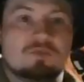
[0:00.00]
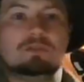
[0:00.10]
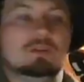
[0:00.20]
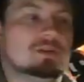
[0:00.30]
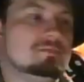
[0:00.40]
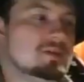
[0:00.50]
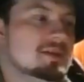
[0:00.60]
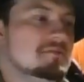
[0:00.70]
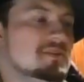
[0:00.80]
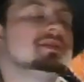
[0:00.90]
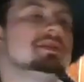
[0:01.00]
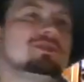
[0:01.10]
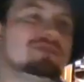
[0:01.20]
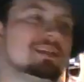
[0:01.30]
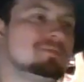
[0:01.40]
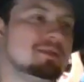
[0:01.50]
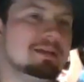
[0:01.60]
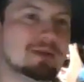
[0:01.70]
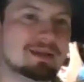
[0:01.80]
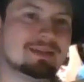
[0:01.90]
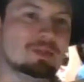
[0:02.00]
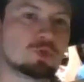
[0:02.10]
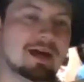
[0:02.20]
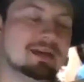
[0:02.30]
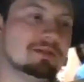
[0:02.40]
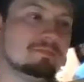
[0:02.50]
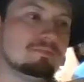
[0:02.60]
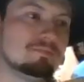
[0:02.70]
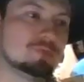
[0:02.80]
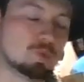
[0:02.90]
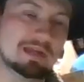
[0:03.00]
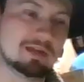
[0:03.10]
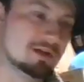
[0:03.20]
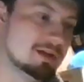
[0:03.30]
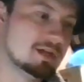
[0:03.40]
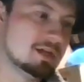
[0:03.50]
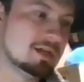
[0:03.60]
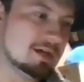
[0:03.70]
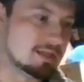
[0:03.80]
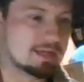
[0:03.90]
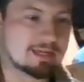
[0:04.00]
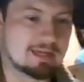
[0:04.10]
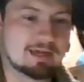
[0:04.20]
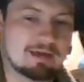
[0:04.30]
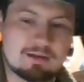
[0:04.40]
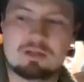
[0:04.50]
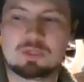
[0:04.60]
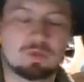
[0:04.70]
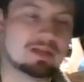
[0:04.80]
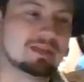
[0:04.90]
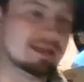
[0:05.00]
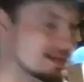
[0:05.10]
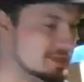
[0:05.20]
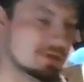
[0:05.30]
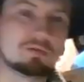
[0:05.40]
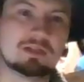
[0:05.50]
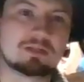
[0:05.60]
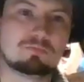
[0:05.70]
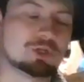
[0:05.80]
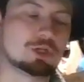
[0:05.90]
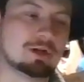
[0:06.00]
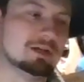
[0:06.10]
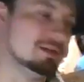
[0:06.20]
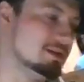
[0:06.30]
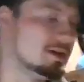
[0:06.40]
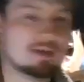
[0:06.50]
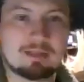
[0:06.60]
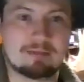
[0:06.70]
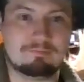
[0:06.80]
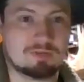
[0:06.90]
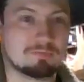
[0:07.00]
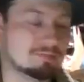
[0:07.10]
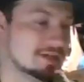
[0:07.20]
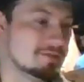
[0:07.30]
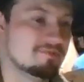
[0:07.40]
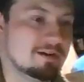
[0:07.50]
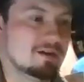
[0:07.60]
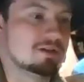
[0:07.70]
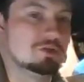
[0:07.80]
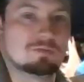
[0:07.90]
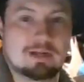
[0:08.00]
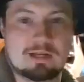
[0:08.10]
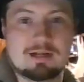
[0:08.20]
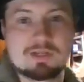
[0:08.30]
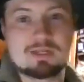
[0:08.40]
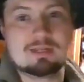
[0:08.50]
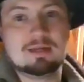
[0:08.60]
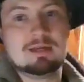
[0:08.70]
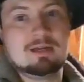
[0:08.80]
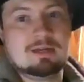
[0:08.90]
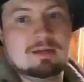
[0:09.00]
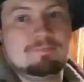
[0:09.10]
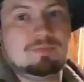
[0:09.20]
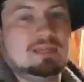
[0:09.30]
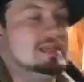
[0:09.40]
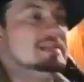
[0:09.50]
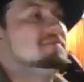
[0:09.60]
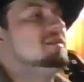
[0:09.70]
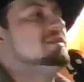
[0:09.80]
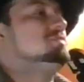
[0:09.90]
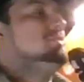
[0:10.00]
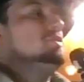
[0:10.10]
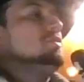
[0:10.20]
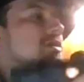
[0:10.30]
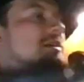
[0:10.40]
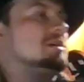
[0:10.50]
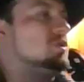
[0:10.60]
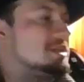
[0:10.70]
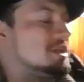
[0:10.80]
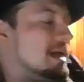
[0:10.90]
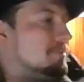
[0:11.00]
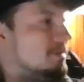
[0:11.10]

really good. Feels crisp, like breaking a dried twig, unlike a twig that has its moisture in it that makes it very hard to break. Honestly, it's very smooth and a quick snap